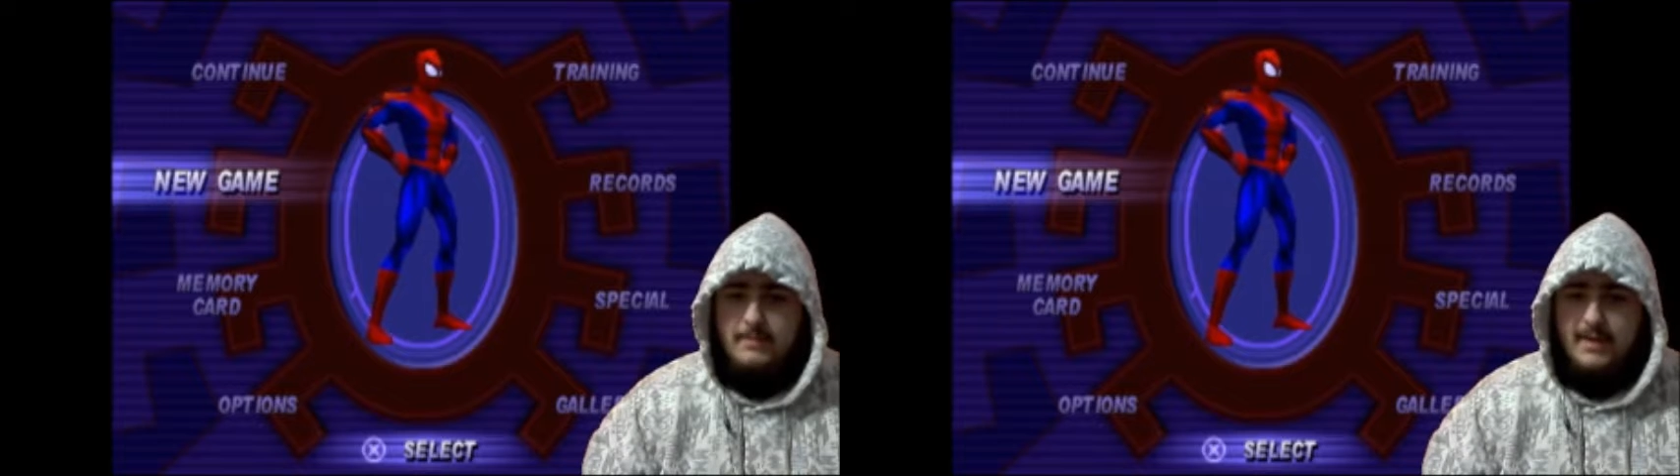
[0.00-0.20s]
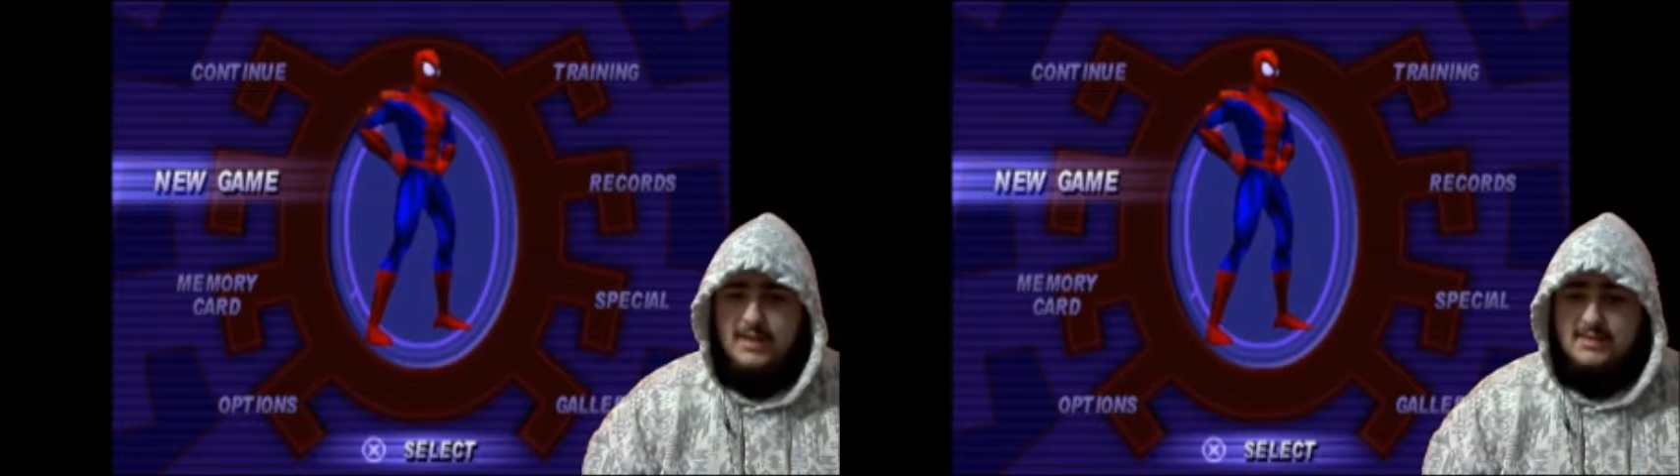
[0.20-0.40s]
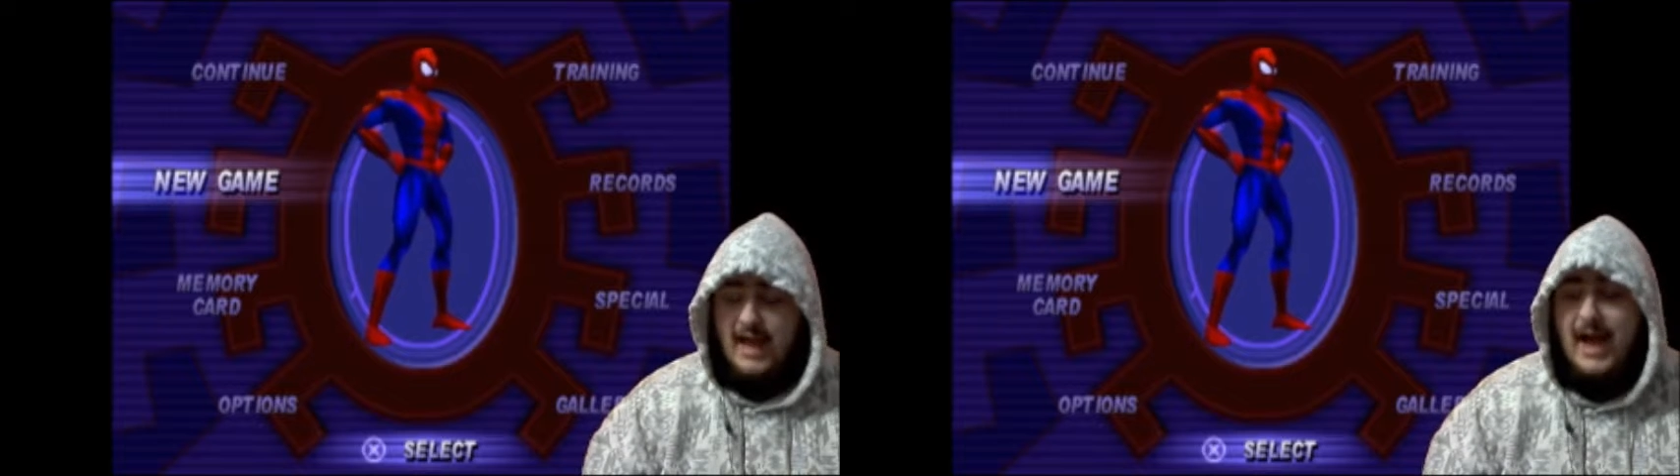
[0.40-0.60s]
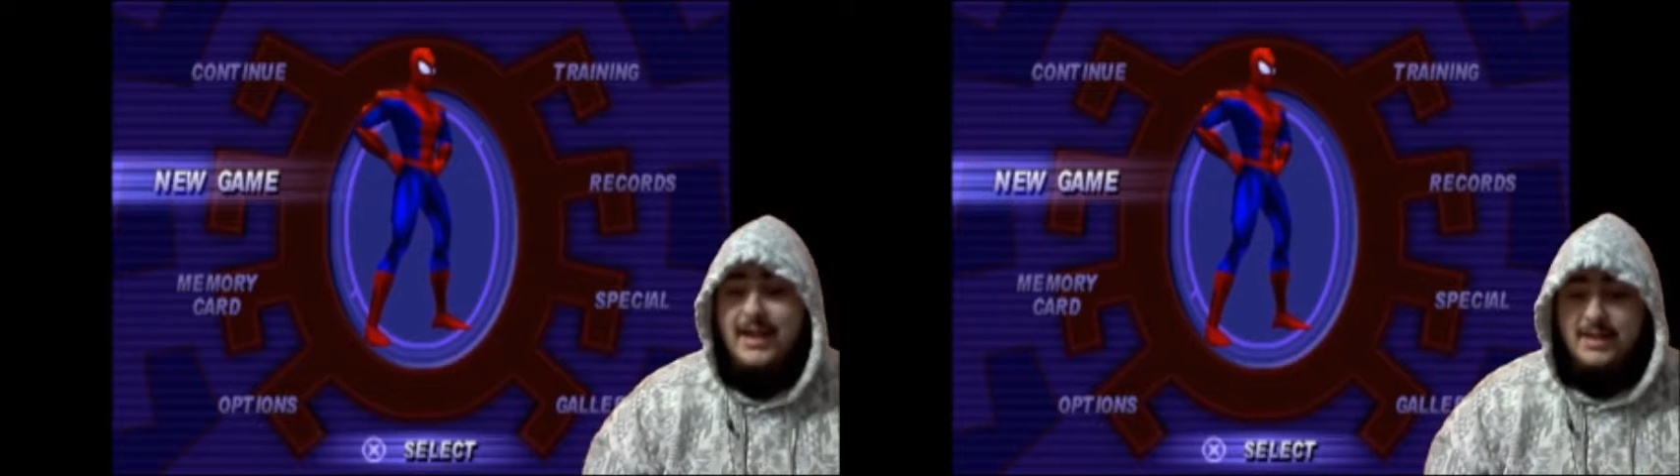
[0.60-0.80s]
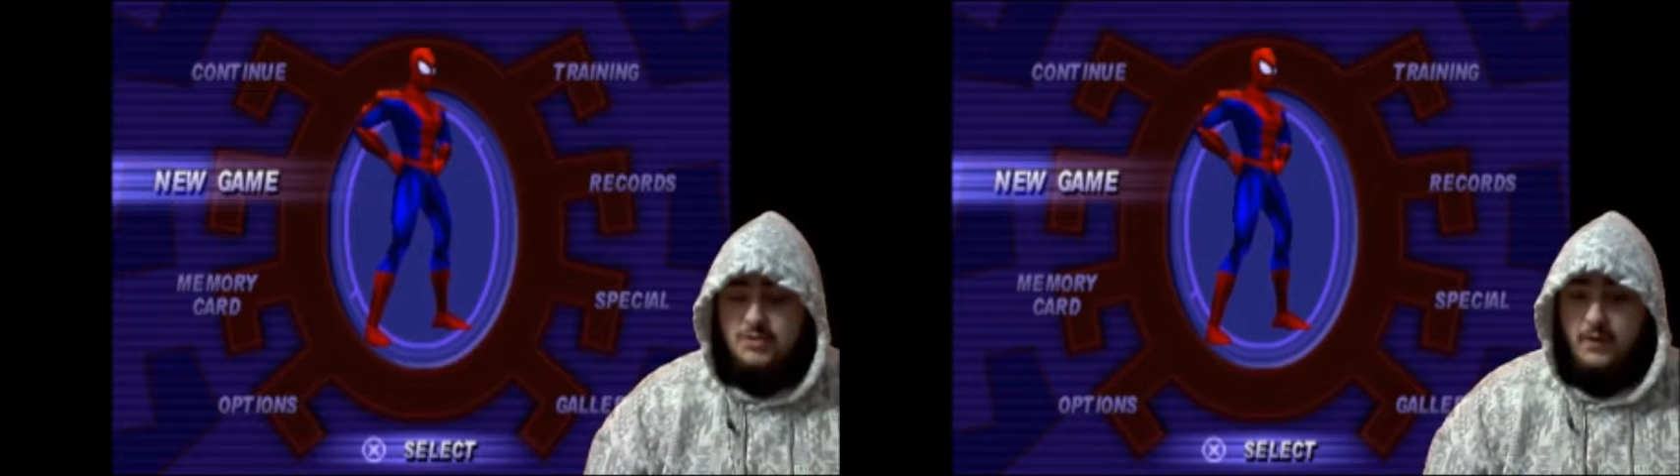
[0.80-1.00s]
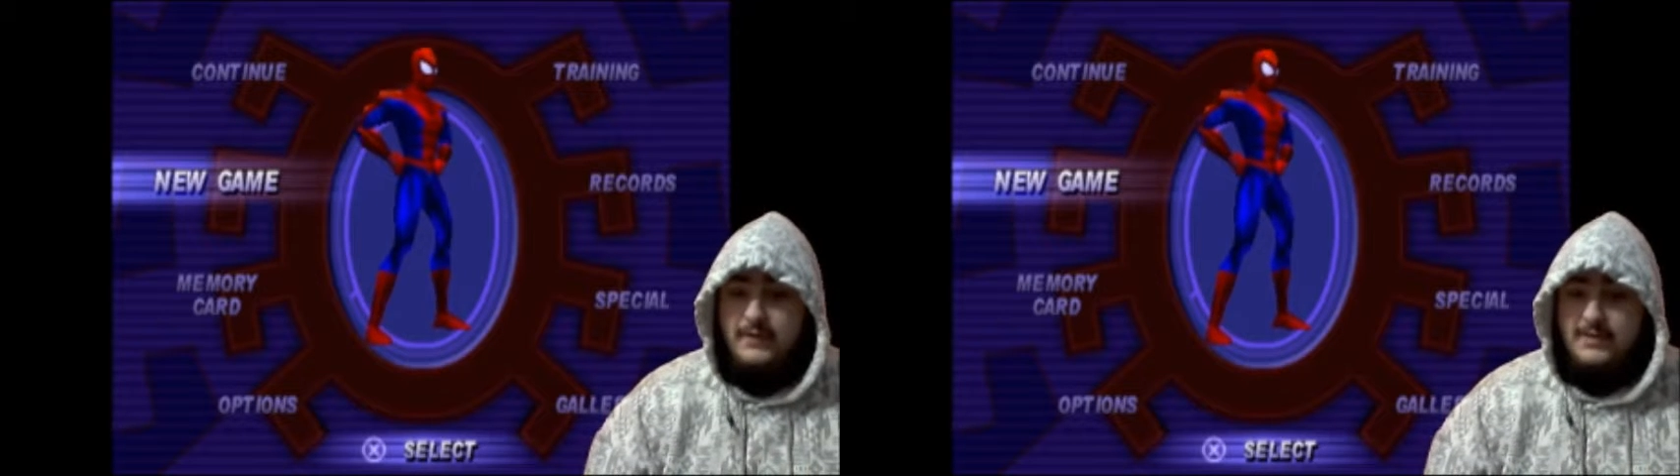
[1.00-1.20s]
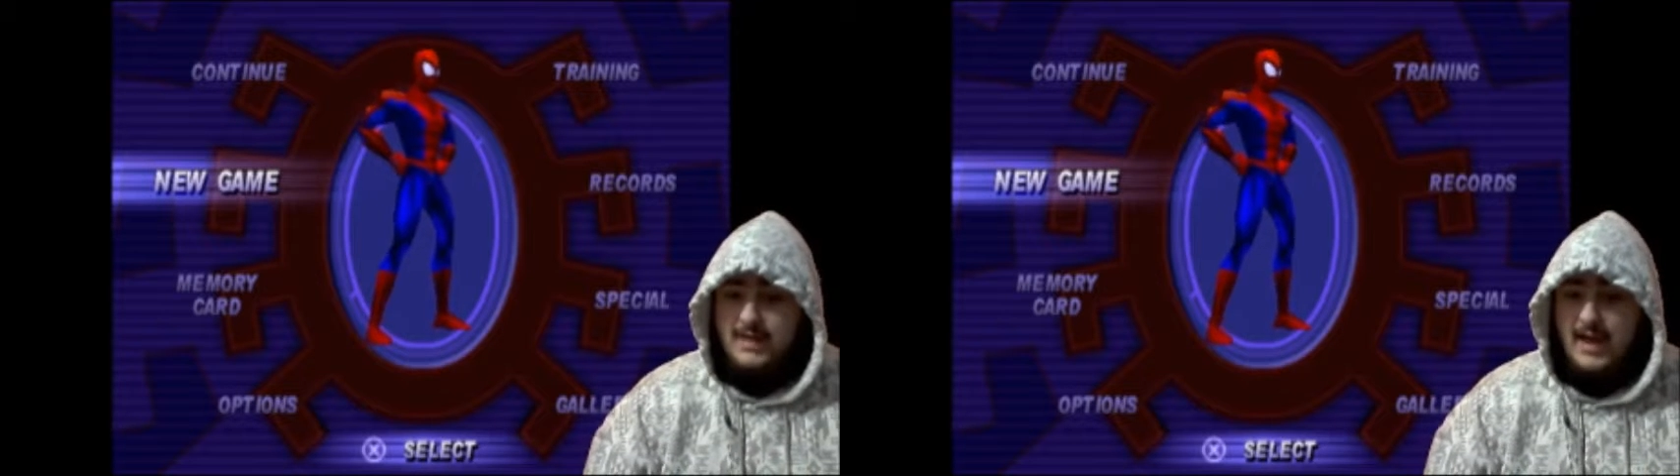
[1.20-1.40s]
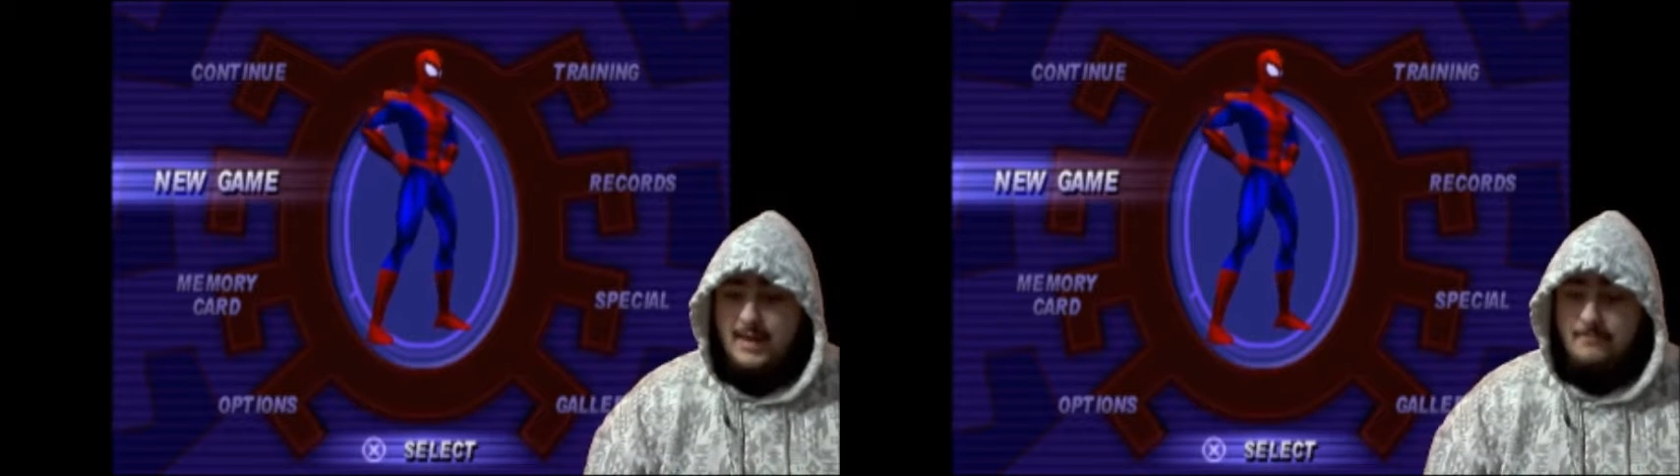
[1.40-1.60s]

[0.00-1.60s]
because I enjoyed this game.